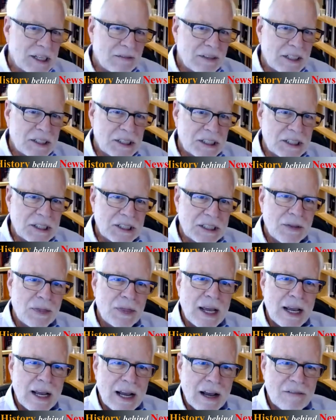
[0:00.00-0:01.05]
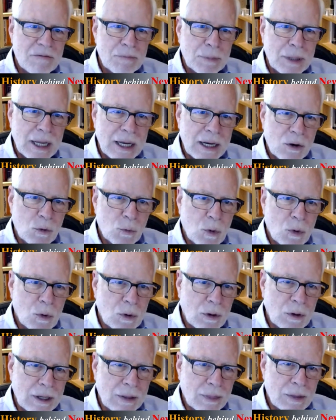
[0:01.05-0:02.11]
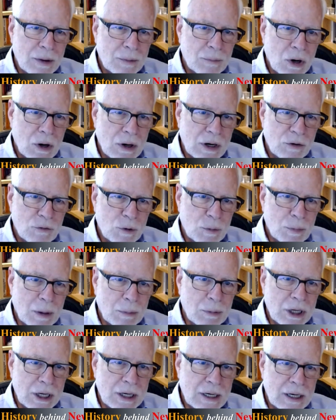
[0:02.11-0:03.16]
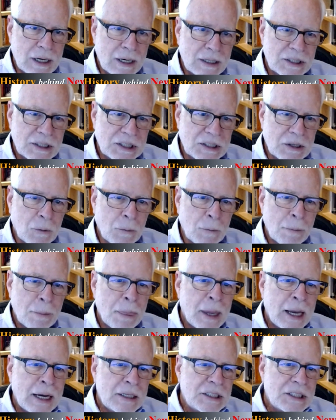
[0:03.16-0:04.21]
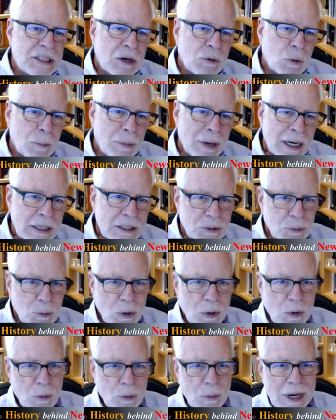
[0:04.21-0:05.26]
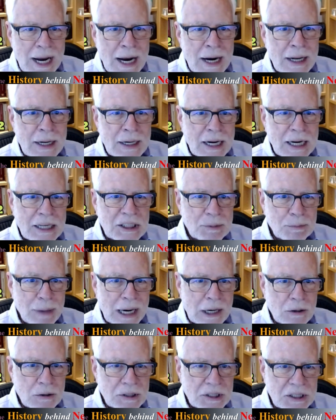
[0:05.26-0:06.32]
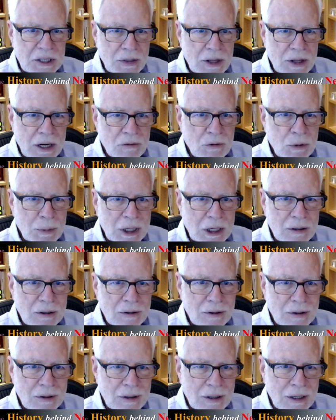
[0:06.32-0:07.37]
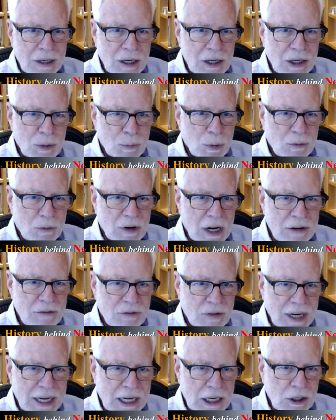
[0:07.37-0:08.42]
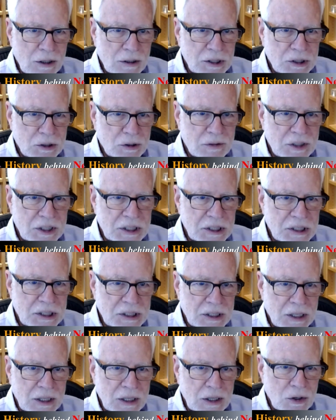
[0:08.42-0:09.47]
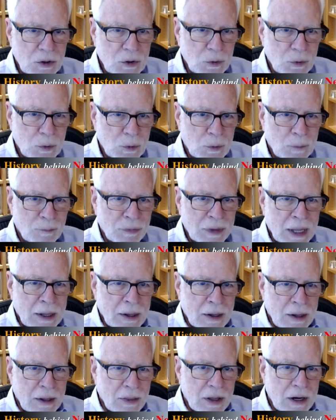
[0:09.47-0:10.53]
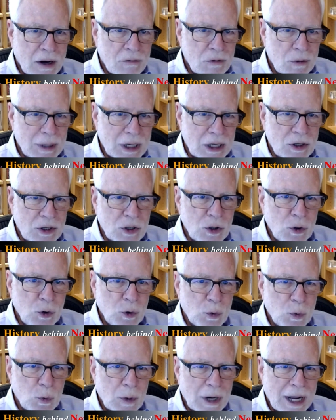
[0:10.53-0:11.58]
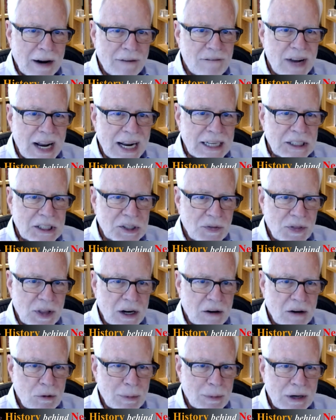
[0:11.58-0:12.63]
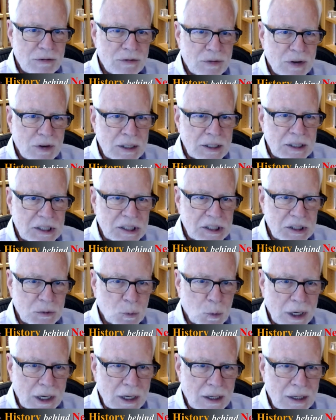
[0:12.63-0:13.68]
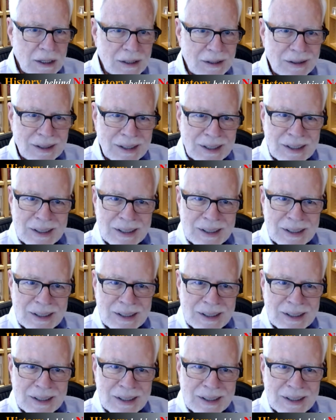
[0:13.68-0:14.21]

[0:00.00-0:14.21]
have existed, they have played a role in the market for public debt. So central banks were created as bankers to the government to provide financial services to the government to advance the government funds when